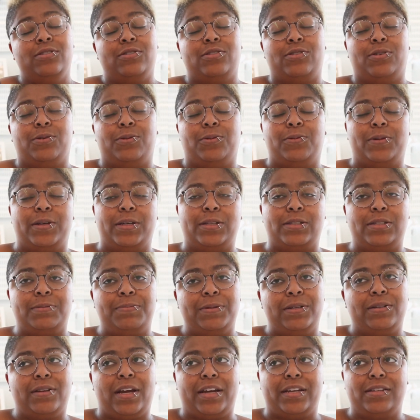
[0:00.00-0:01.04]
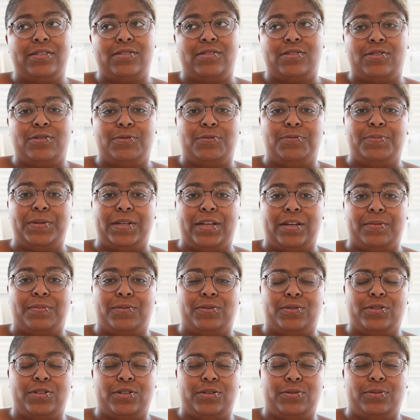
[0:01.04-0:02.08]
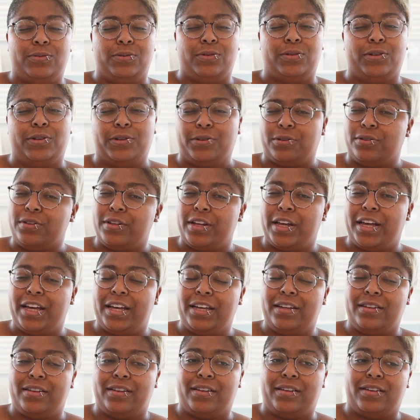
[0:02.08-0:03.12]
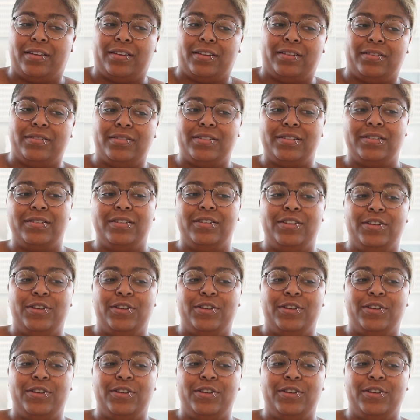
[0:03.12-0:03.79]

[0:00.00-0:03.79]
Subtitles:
So it's been nice to be able to learn that and